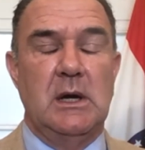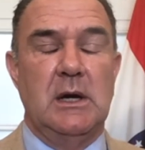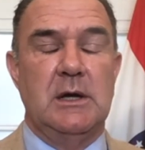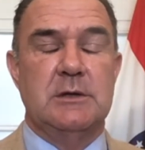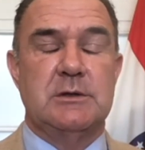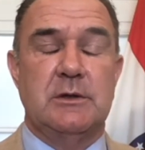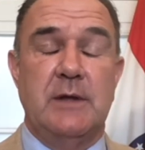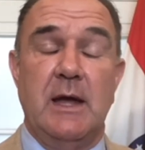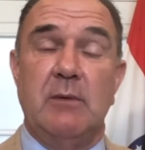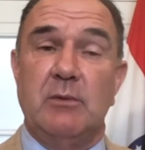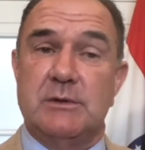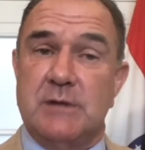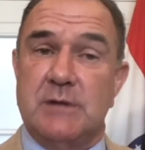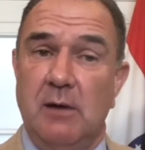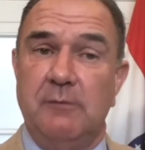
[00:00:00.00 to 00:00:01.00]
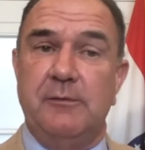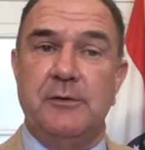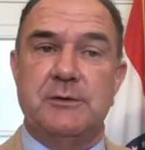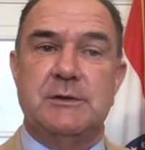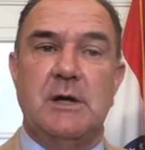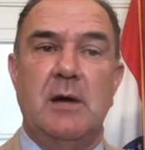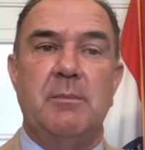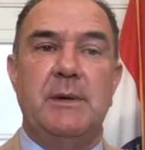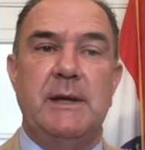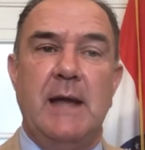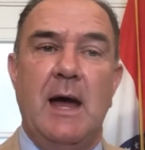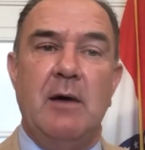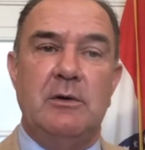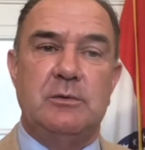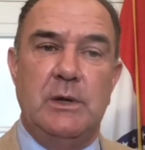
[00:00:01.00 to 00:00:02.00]
So that was helpful some. But
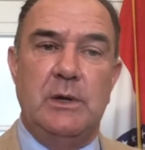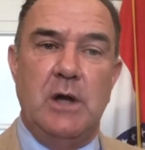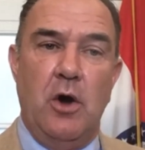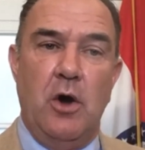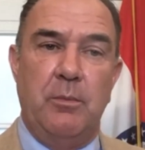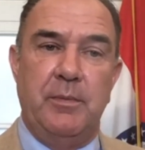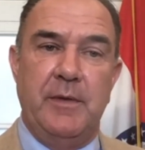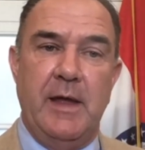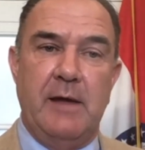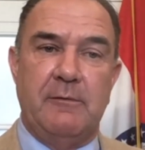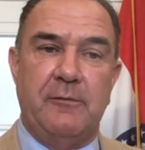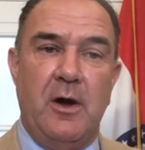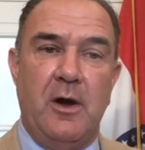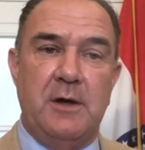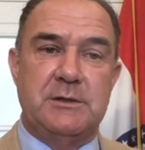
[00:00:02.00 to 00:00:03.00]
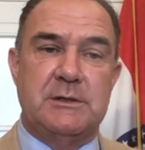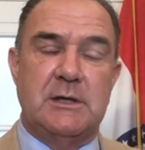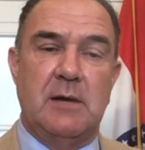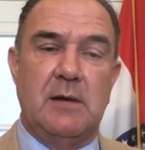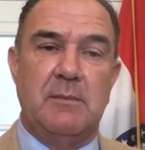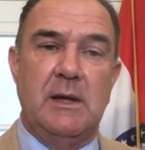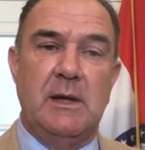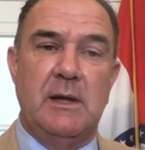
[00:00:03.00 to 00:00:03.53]
now as we open that faucet up,